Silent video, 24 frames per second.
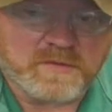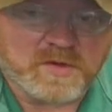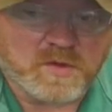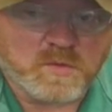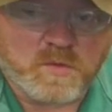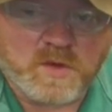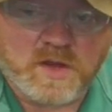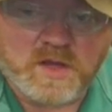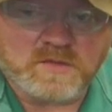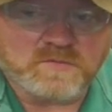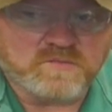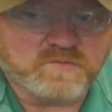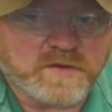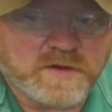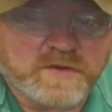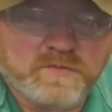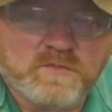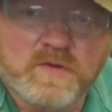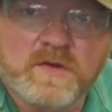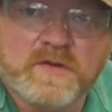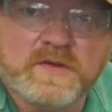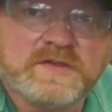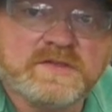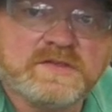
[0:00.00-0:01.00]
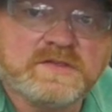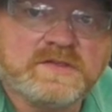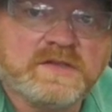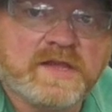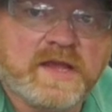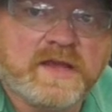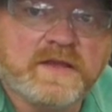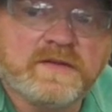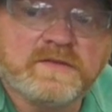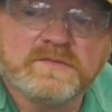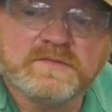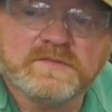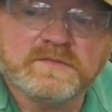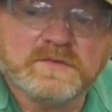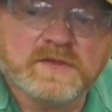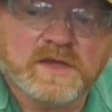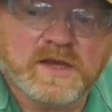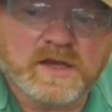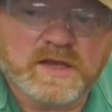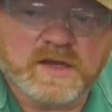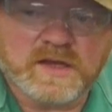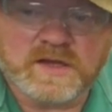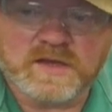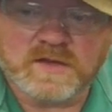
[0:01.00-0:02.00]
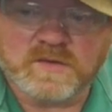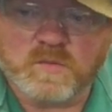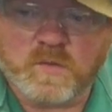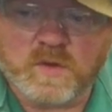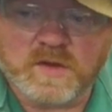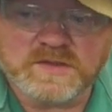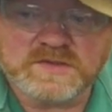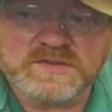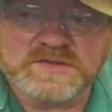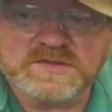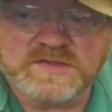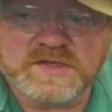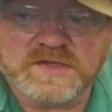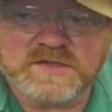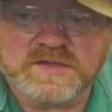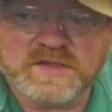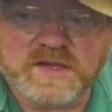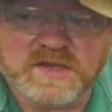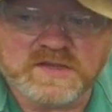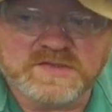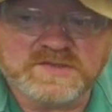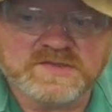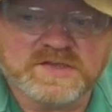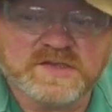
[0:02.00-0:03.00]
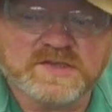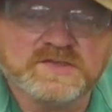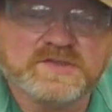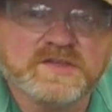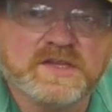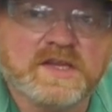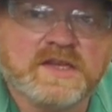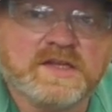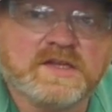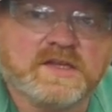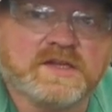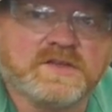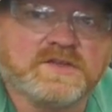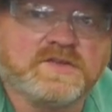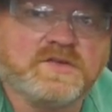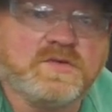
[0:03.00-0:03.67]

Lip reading: going to weld right where it's set, 16 and